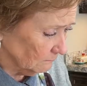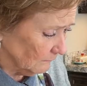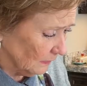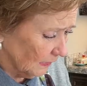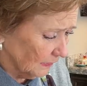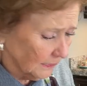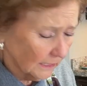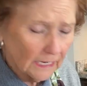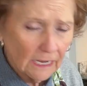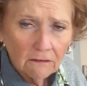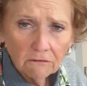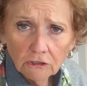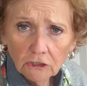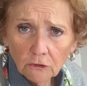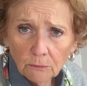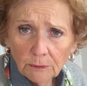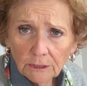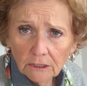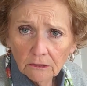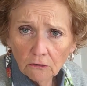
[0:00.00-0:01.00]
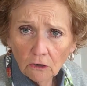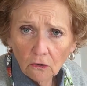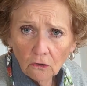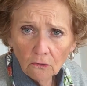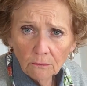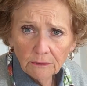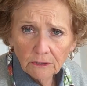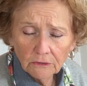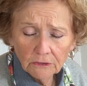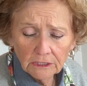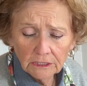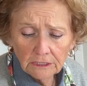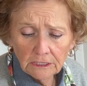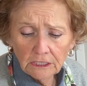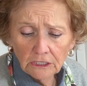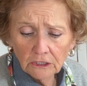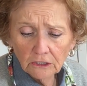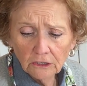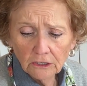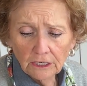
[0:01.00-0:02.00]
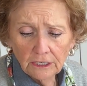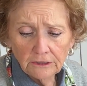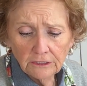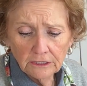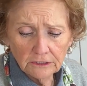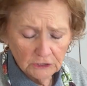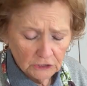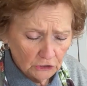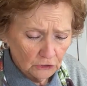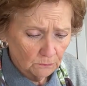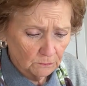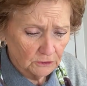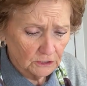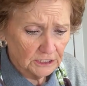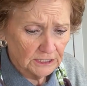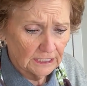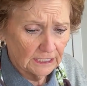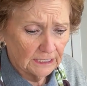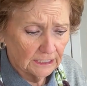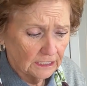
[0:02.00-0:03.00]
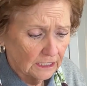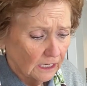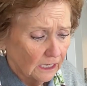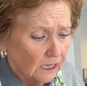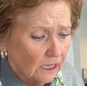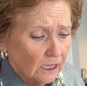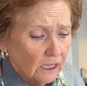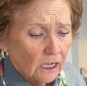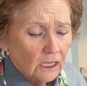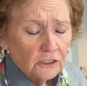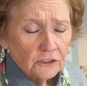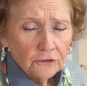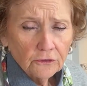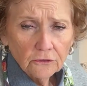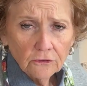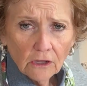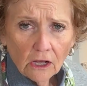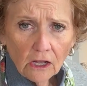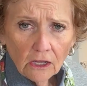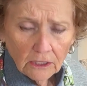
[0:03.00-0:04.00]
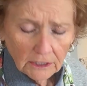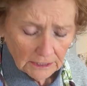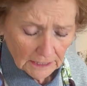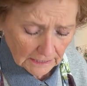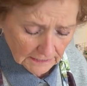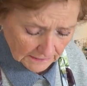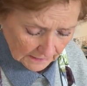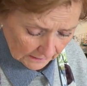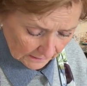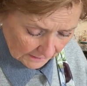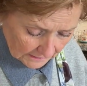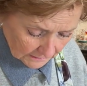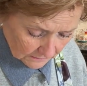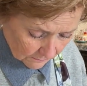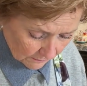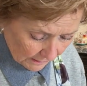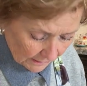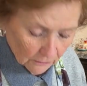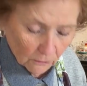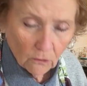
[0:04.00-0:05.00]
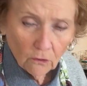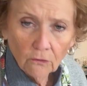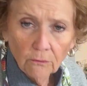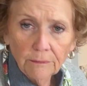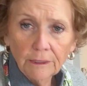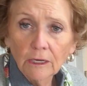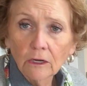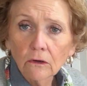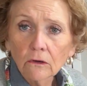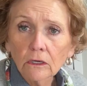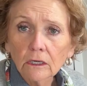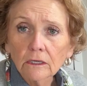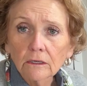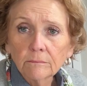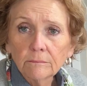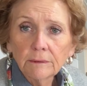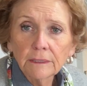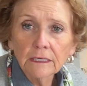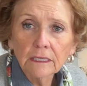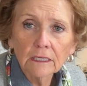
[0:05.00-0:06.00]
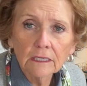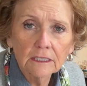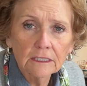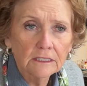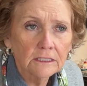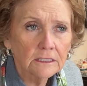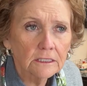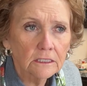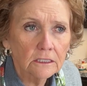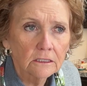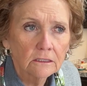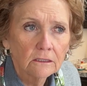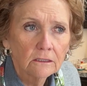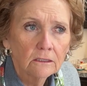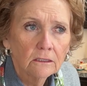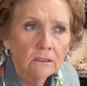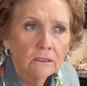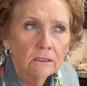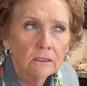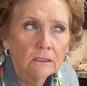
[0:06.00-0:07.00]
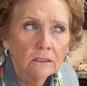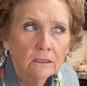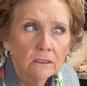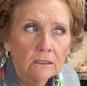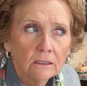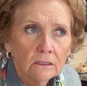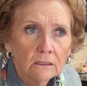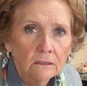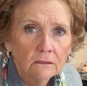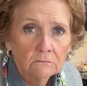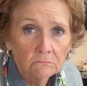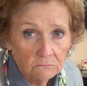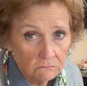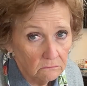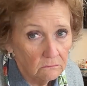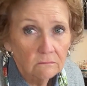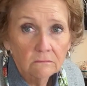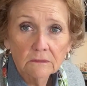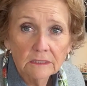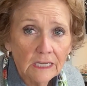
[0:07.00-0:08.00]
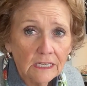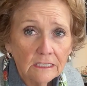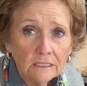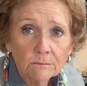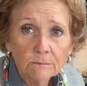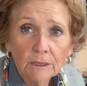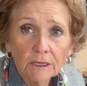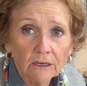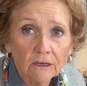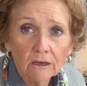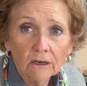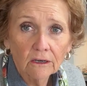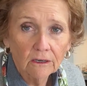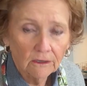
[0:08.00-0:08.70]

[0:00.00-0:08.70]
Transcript: And I have a little bit of whole milk in here and then 2%. Through the holidays, I like to buy whole milk because it tastes better.